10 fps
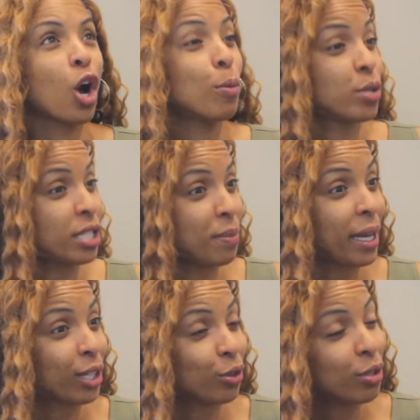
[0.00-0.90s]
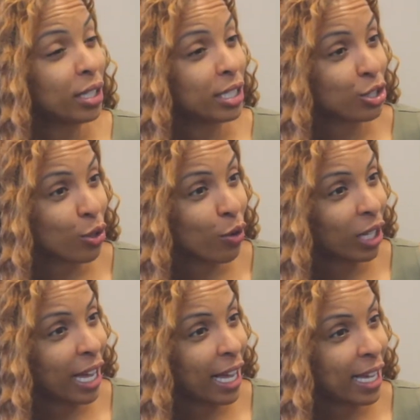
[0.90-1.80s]
Almost didn't make it through the intro
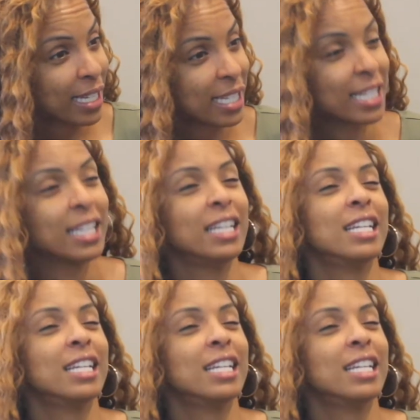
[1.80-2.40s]
class.